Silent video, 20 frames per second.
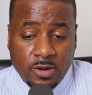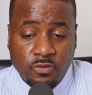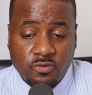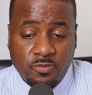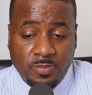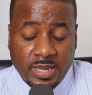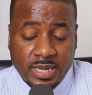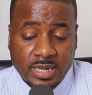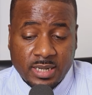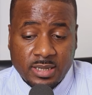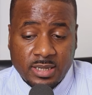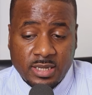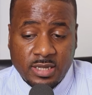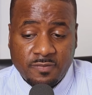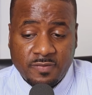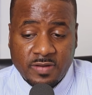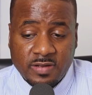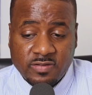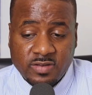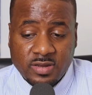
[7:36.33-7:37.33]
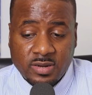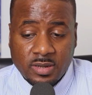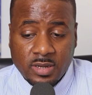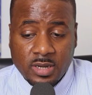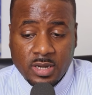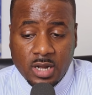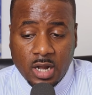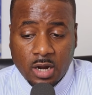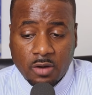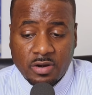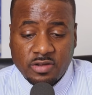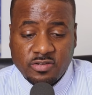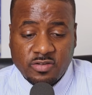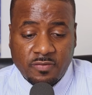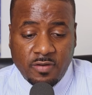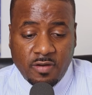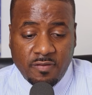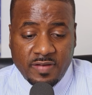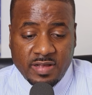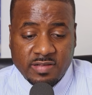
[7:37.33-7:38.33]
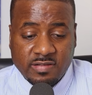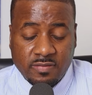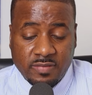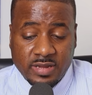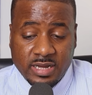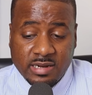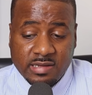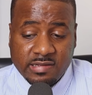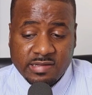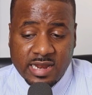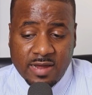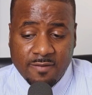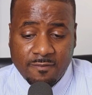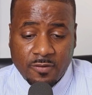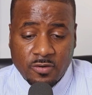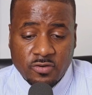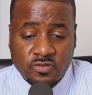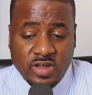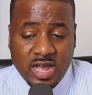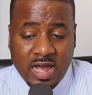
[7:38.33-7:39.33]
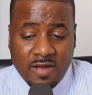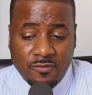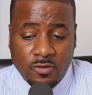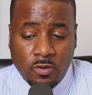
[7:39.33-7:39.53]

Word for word: who was playing good defense and aggressive offensively, at least in that first half.